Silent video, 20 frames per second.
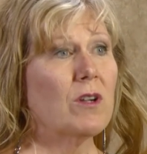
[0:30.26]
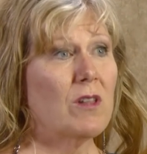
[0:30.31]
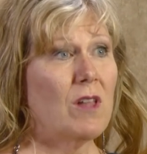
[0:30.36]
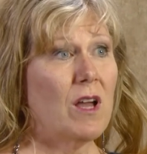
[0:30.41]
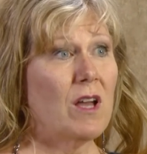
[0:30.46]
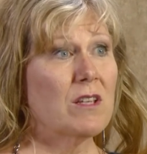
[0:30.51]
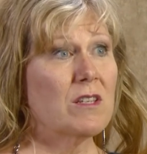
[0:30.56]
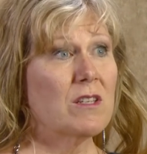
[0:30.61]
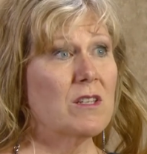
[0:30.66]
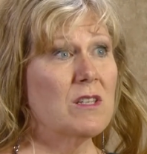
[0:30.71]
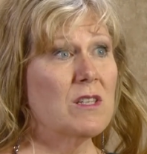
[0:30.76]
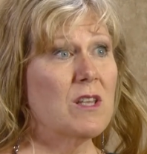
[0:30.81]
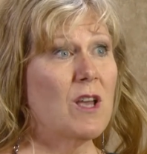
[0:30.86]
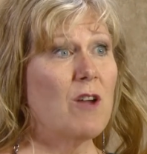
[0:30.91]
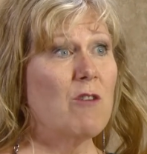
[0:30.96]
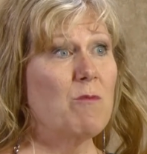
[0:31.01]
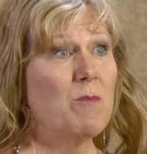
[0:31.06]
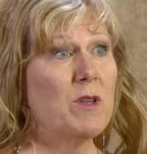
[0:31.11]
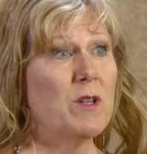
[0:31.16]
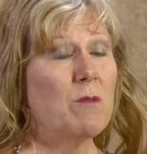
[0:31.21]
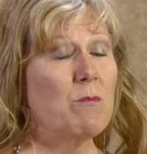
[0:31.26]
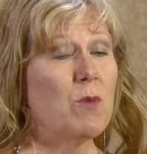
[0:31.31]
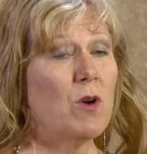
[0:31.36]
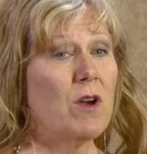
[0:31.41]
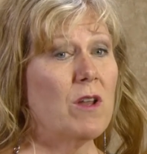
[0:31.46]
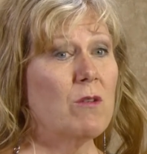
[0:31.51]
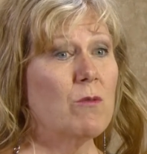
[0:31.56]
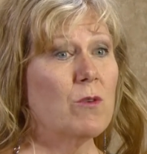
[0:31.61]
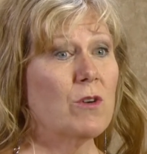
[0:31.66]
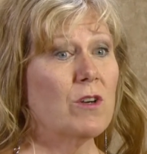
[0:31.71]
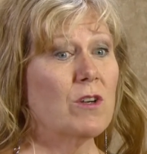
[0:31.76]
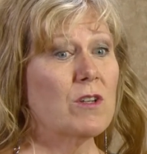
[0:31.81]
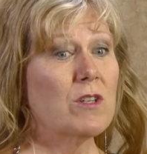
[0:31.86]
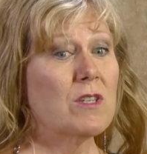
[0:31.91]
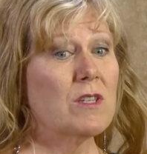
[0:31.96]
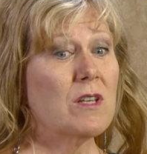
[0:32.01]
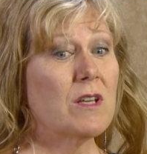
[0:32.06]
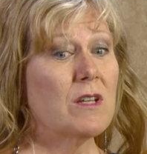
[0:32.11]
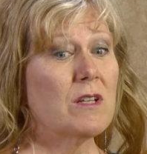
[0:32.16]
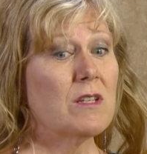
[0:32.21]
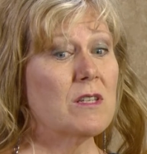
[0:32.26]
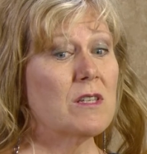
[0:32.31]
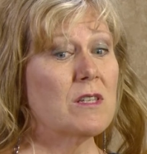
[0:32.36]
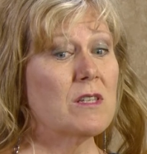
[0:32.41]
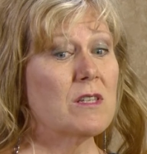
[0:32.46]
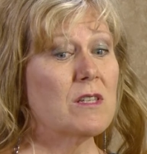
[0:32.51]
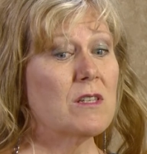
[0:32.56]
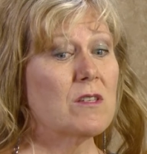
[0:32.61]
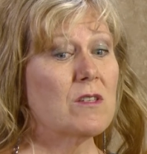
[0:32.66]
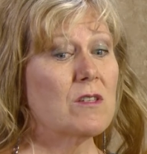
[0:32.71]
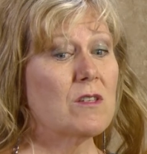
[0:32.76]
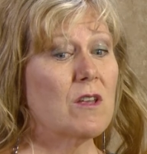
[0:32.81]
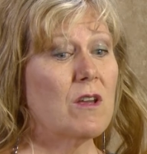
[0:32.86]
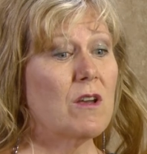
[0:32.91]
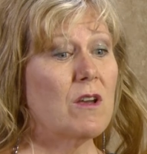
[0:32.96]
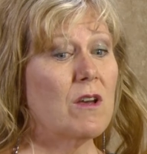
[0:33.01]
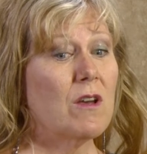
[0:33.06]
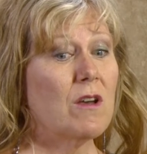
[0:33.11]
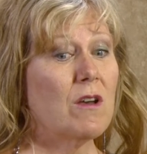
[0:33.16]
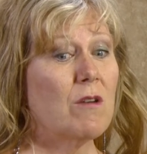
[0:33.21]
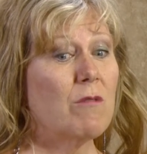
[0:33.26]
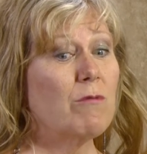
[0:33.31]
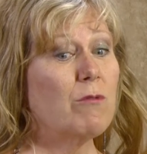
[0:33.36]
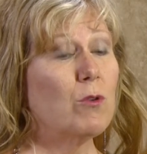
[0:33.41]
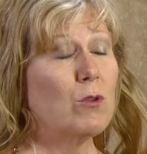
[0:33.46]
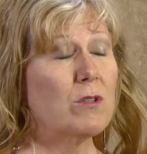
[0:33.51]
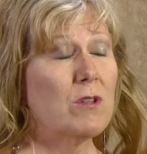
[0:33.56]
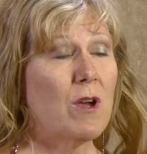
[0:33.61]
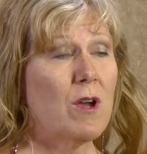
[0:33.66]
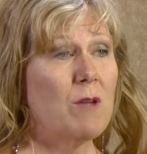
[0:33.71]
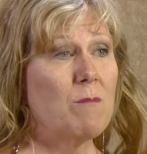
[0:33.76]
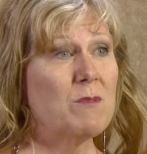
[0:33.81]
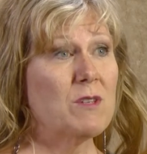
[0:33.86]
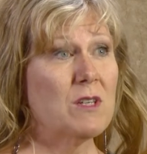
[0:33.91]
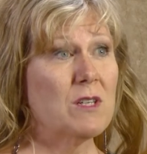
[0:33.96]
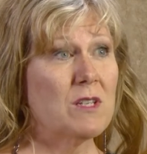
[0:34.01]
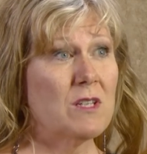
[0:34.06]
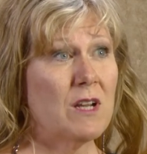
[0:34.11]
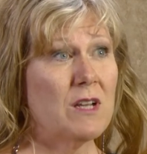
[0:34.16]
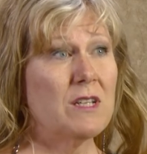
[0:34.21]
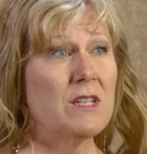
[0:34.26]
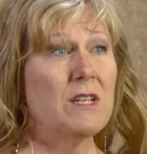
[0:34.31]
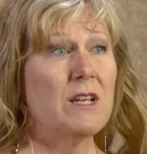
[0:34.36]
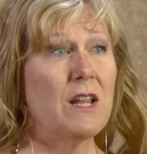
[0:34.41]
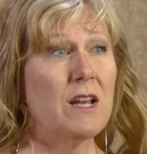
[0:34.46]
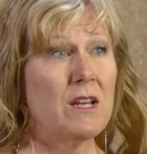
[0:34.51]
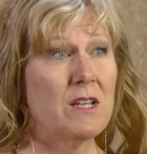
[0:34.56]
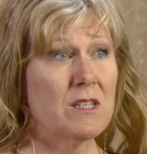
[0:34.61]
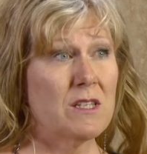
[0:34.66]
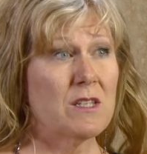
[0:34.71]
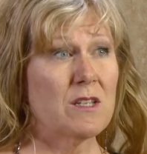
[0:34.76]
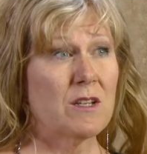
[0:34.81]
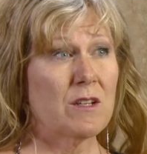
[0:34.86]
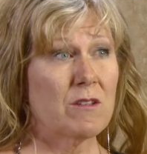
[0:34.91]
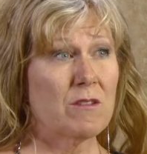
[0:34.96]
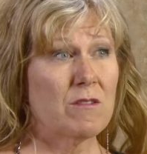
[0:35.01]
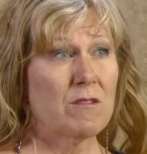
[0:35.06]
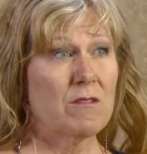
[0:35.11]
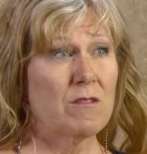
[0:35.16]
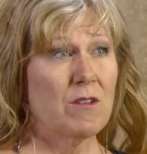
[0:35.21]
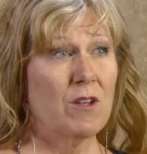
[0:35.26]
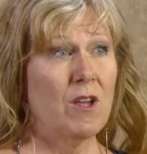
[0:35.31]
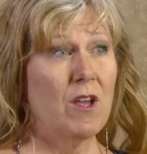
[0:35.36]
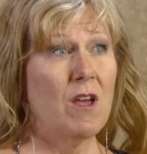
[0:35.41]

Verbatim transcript: classes. I've been in bodywork since uh, full-time since 1986.